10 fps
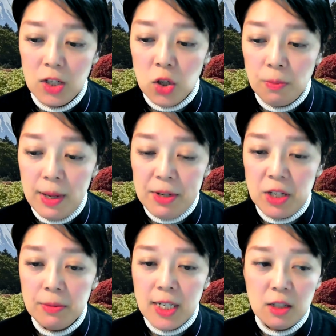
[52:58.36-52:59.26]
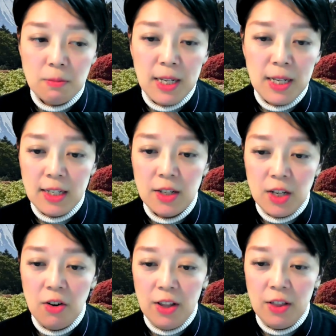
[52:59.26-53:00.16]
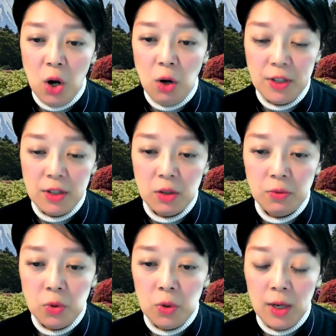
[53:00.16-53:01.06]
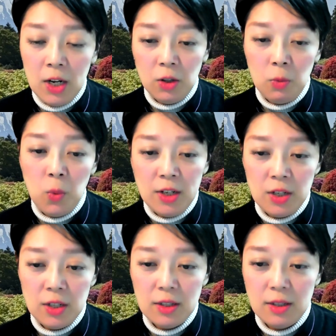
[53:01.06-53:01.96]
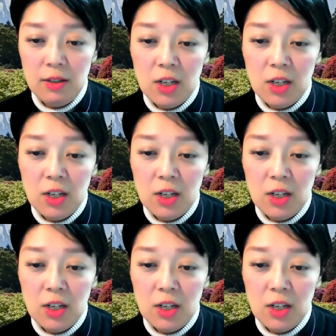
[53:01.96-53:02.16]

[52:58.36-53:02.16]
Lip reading: So membership doesn't mean necessarily the officers who got the wages,